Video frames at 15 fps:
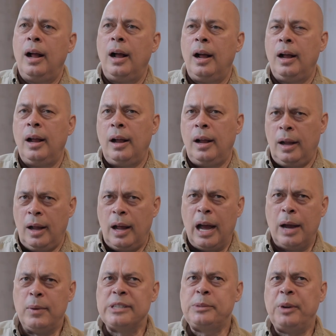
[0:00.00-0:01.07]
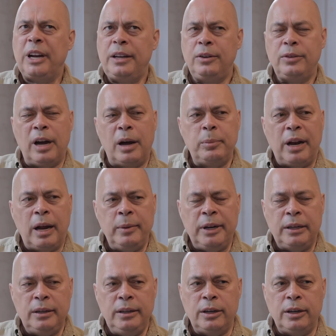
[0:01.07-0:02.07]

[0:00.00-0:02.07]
have been very hard. I know. was breaking ground, but I mean,